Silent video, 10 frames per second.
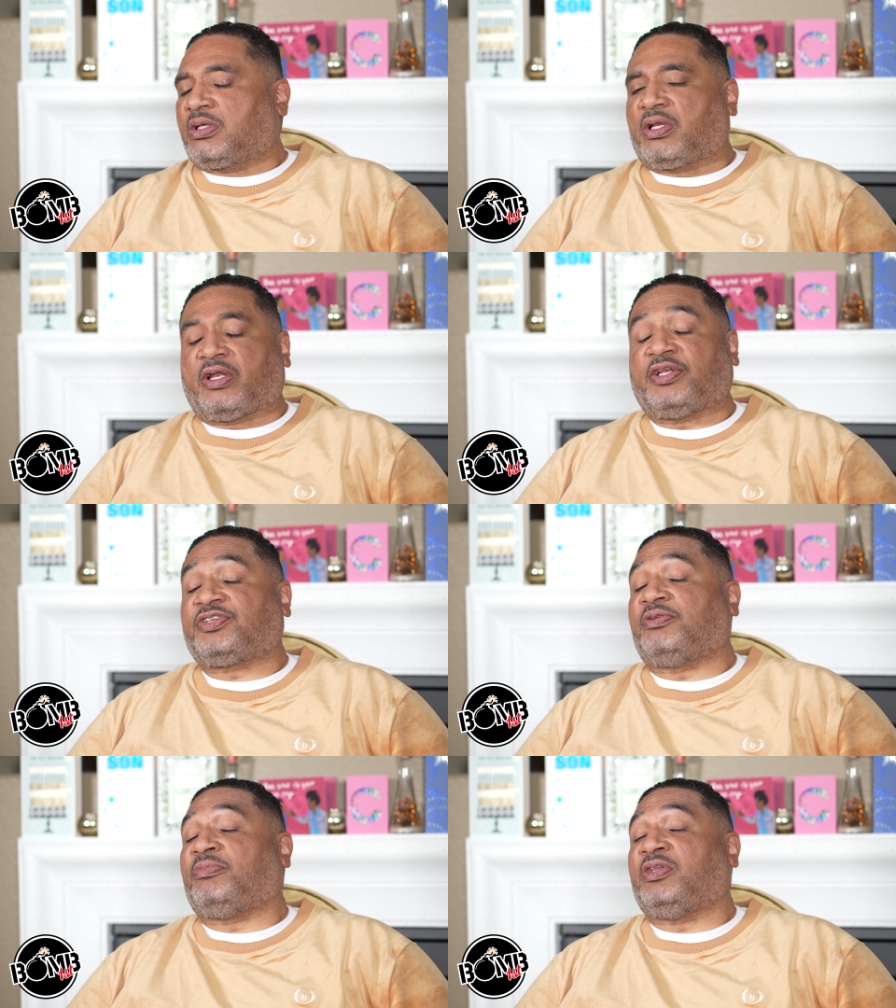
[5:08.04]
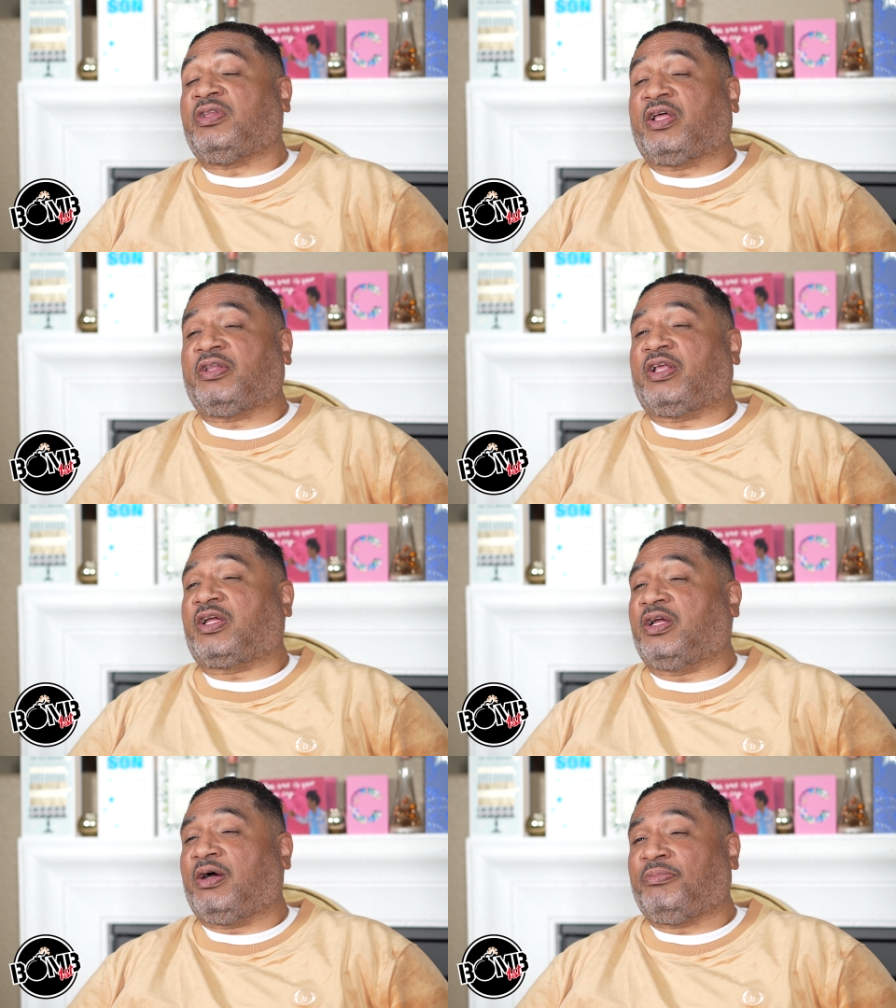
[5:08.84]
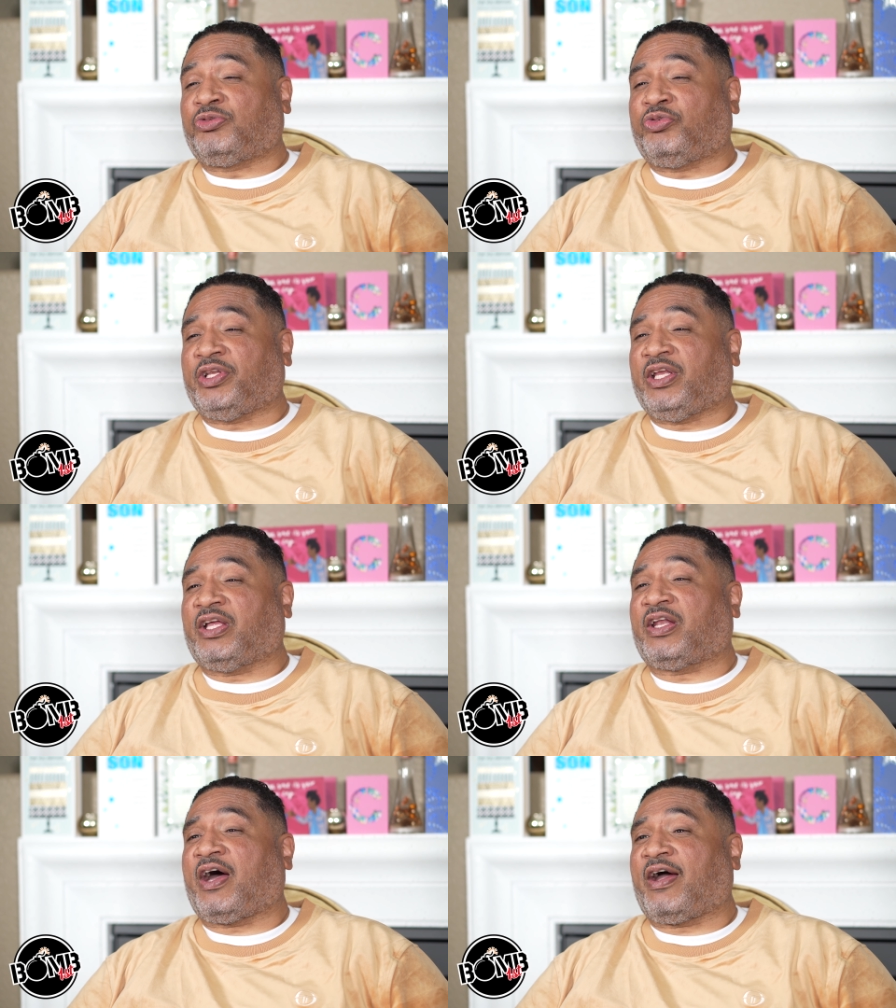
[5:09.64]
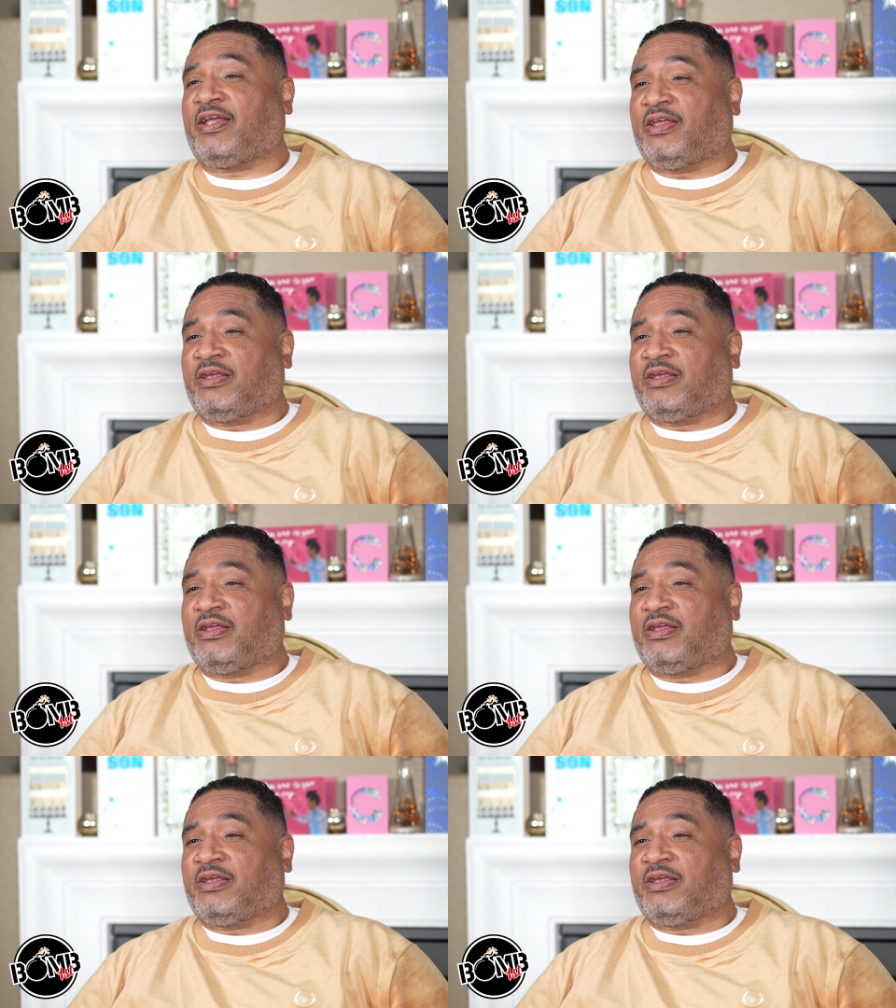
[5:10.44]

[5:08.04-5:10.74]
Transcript: there shouldn't be nothing that can come between he and I.